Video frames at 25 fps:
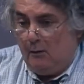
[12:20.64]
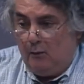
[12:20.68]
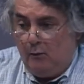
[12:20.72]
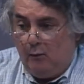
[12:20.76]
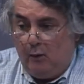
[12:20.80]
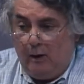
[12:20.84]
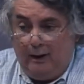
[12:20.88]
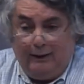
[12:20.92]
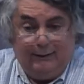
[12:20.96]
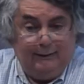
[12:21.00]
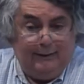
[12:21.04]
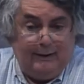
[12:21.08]

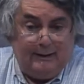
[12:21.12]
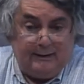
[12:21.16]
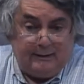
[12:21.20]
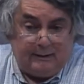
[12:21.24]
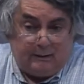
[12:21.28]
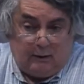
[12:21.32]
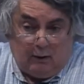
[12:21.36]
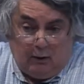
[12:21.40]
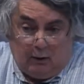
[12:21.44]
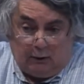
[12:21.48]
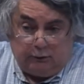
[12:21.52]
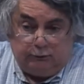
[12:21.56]
one has
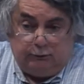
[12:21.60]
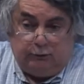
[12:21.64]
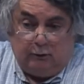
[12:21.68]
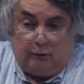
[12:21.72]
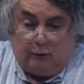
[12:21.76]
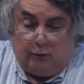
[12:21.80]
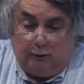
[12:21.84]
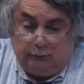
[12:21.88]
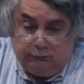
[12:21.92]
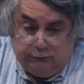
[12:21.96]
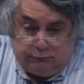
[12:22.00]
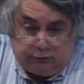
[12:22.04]
got
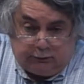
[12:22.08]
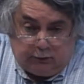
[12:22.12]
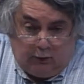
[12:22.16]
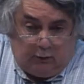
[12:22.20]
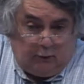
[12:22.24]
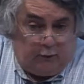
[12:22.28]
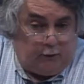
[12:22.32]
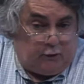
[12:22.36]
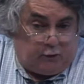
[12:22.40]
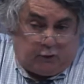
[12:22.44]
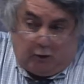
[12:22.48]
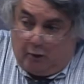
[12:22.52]
to
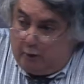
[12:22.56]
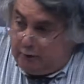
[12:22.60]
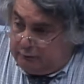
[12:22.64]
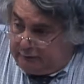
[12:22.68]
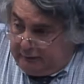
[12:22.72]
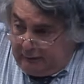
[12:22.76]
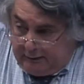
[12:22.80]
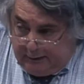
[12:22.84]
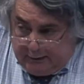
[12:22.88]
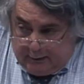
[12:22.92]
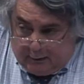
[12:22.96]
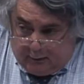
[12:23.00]

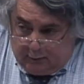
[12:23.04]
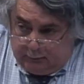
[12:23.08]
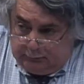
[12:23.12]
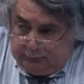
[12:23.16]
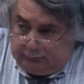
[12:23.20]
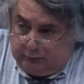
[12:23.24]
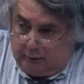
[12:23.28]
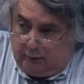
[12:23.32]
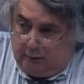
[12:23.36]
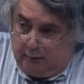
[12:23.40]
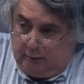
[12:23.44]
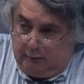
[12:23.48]
certainly
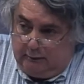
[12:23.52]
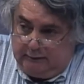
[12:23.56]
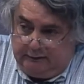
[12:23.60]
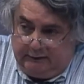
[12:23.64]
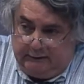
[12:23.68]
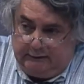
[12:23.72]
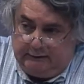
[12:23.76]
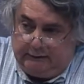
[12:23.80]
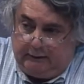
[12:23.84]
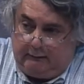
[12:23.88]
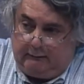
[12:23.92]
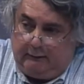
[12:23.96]
control the
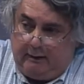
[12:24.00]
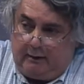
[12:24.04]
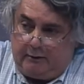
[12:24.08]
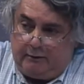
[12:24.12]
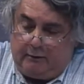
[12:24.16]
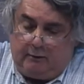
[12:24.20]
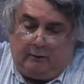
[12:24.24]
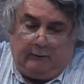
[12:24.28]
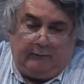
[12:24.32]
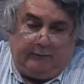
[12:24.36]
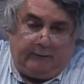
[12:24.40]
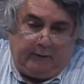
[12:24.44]

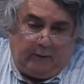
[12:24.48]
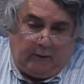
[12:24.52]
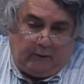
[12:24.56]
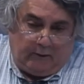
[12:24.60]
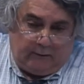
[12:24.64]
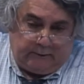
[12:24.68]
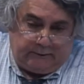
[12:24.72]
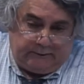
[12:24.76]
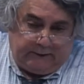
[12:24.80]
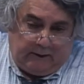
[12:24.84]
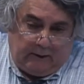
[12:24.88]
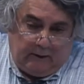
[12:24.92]
international
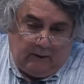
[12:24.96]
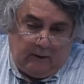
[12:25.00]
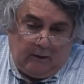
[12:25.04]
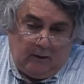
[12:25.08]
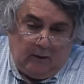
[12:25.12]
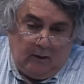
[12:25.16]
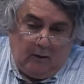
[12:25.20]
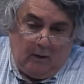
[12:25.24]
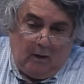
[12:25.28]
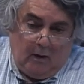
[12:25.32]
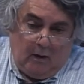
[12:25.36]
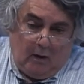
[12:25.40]
flows
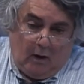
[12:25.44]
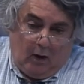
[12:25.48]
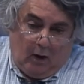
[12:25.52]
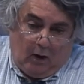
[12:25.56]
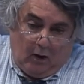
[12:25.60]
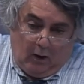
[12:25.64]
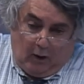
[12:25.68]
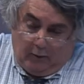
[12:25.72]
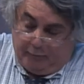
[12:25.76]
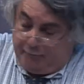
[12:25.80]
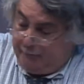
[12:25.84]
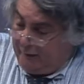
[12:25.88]

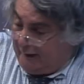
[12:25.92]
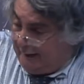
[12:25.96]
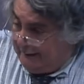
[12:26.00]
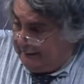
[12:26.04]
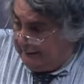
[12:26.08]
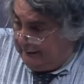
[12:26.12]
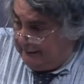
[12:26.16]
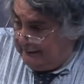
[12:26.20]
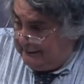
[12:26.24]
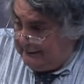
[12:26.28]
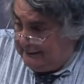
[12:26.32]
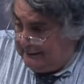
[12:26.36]
of
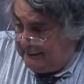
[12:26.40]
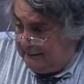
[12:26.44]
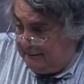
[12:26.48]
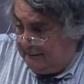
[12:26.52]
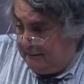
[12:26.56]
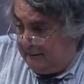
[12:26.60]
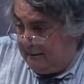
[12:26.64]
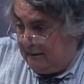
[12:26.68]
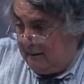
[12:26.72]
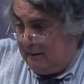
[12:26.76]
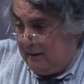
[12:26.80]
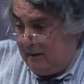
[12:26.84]
finance,
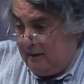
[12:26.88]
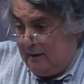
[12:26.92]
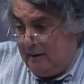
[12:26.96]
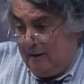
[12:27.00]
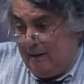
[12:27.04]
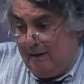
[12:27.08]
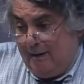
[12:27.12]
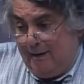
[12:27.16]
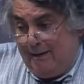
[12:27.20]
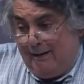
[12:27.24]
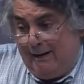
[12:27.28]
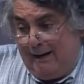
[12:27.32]

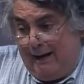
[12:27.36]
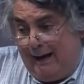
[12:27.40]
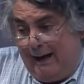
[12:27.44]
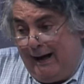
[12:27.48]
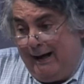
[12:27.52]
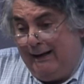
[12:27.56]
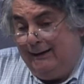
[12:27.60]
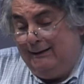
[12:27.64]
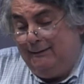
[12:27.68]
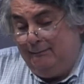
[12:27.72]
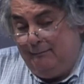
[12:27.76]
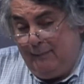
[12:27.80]

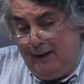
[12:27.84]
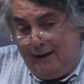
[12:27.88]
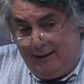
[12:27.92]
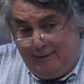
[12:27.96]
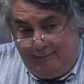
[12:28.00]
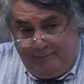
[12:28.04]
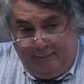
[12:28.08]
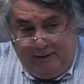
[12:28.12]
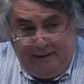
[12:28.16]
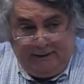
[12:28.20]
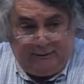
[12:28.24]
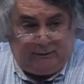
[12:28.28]
and
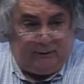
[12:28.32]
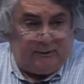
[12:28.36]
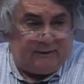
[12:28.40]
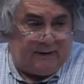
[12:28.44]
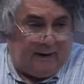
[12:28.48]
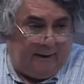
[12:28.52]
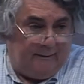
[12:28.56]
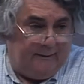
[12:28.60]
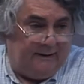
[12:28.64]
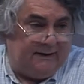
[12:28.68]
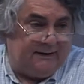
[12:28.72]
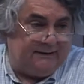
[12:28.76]
maybe to
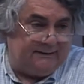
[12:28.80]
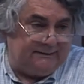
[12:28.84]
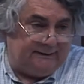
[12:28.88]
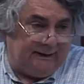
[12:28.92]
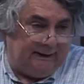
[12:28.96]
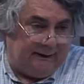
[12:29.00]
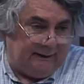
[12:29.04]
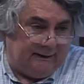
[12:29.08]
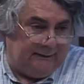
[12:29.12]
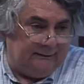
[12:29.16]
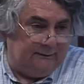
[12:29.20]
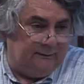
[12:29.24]
some
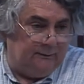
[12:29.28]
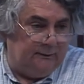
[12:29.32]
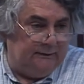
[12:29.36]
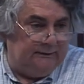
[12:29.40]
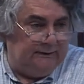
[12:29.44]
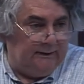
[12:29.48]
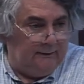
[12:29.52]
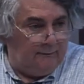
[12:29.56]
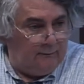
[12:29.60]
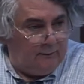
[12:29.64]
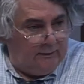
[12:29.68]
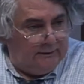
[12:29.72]

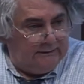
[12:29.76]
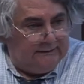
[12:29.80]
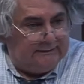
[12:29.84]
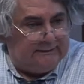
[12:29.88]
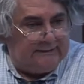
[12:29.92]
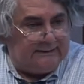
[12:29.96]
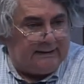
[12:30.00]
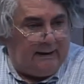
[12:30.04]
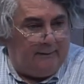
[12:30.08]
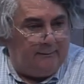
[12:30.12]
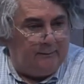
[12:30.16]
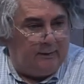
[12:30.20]
extent, with
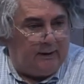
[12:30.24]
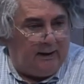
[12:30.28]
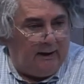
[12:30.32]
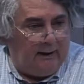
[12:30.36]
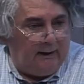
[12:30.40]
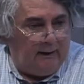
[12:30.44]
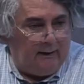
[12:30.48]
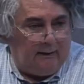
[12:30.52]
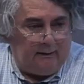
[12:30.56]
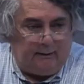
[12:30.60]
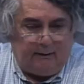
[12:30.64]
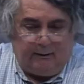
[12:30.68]
some
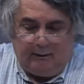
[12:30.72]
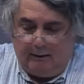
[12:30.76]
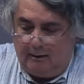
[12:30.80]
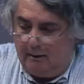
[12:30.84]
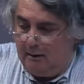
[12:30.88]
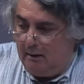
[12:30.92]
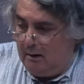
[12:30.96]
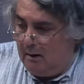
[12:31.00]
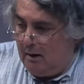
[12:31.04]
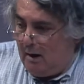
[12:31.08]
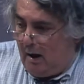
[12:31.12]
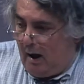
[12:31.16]
care,
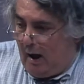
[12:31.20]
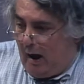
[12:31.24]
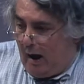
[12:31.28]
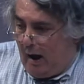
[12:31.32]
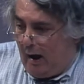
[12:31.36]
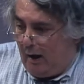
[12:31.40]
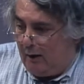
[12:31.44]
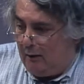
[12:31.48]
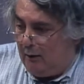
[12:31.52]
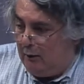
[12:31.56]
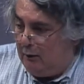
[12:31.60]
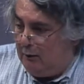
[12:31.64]

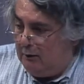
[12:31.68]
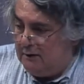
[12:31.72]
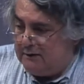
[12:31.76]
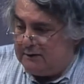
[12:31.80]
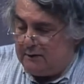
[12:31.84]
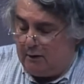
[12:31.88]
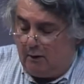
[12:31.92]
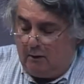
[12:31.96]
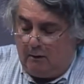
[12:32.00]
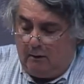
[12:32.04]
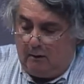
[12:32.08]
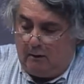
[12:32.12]

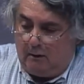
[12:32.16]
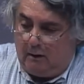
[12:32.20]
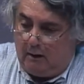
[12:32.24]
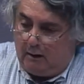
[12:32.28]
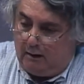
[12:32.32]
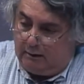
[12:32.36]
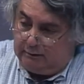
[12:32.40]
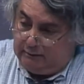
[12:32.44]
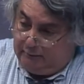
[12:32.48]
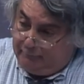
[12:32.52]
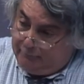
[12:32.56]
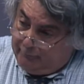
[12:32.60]
also
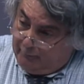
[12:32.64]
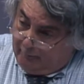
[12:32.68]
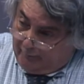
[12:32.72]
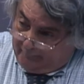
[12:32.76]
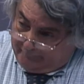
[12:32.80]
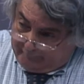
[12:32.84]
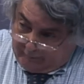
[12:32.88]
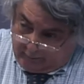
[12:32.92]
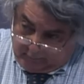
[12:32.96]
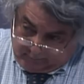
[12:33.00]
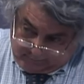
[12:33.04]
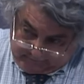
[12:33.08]
the flow
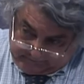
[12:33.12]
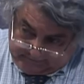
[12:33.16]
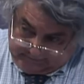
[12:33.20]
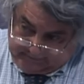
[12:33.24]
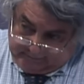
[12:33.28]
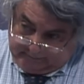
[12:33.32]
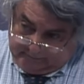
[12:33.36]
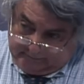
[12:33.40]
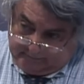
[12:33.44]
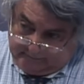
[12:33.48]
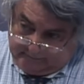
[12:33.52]
of goods.